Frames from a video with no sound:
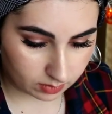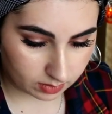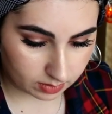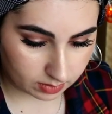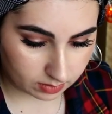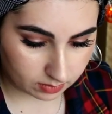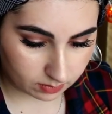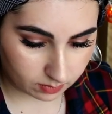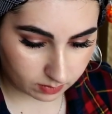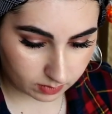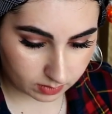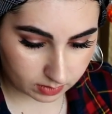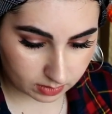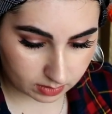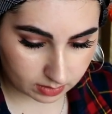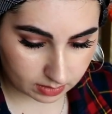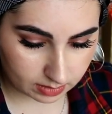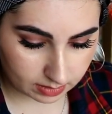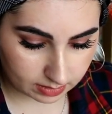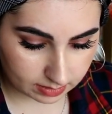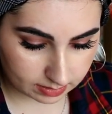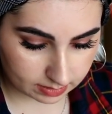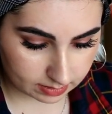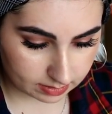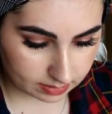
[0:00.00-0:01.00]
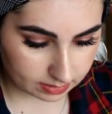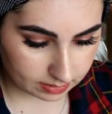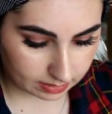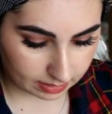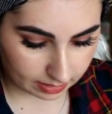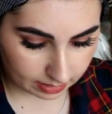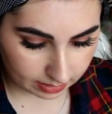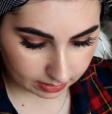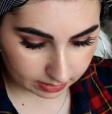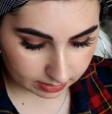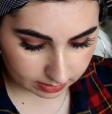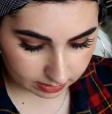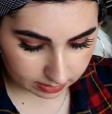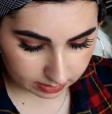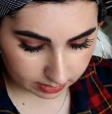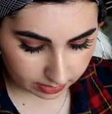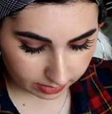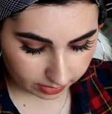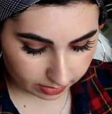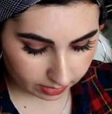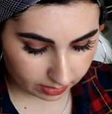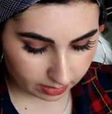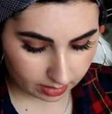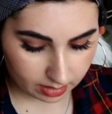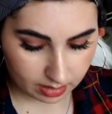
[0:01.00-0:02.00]
this was the sixth.
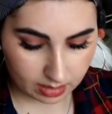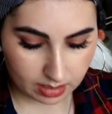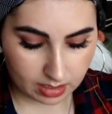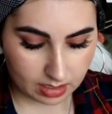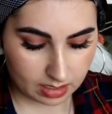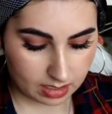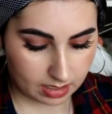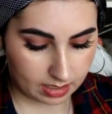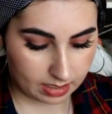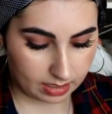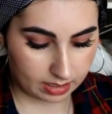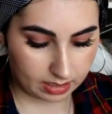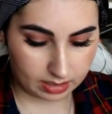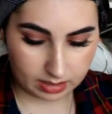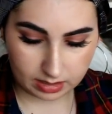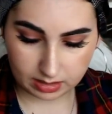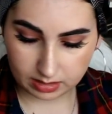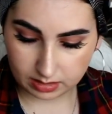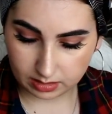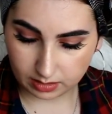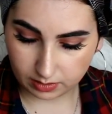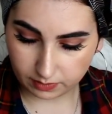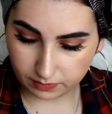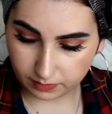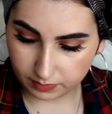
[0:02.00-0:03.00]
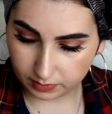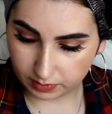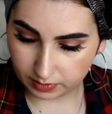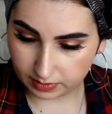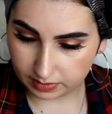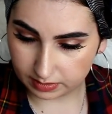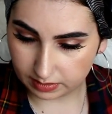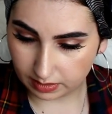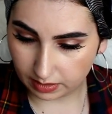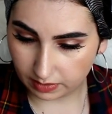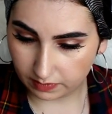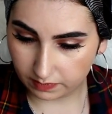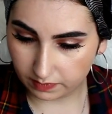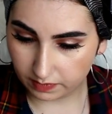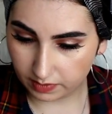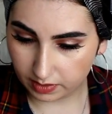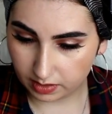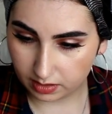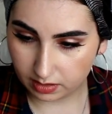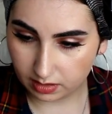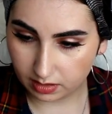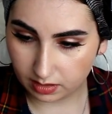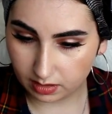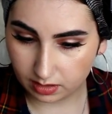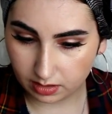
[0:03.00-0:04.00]
And now for the
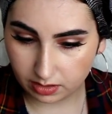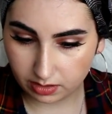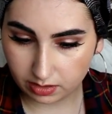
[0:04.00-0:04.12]
seventh.